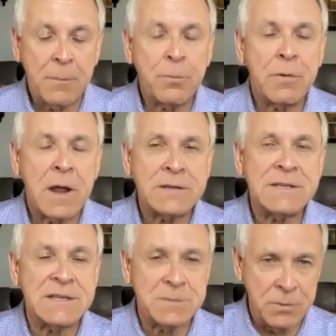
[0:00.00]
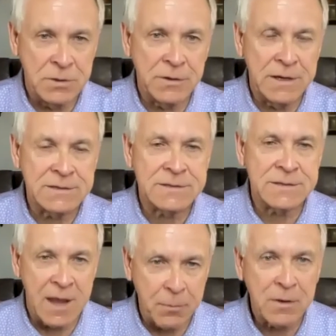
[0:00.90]
the process building
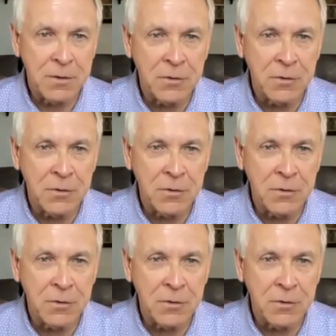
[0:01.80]
step.